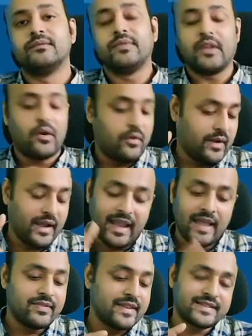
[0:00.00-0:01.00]
Now,
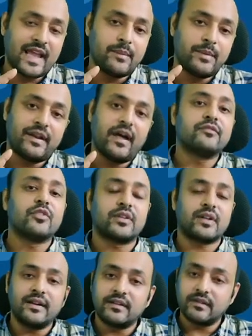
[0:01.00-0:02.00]
again, this can be done for
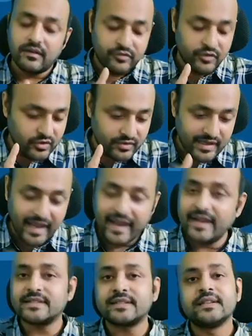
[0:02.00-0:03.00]
your
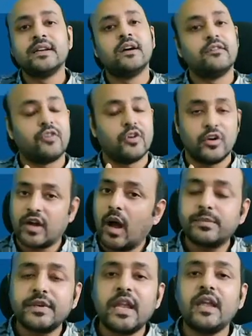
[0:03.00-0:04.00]
clients, for your
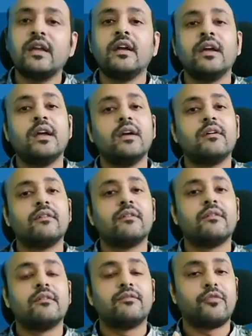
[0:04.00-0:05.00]
company,
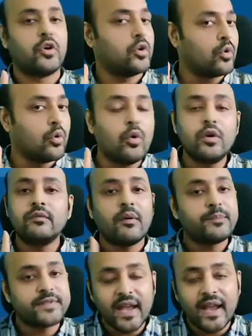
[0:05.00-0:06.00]
for your own
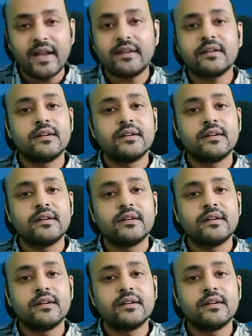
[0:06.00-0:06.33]
website,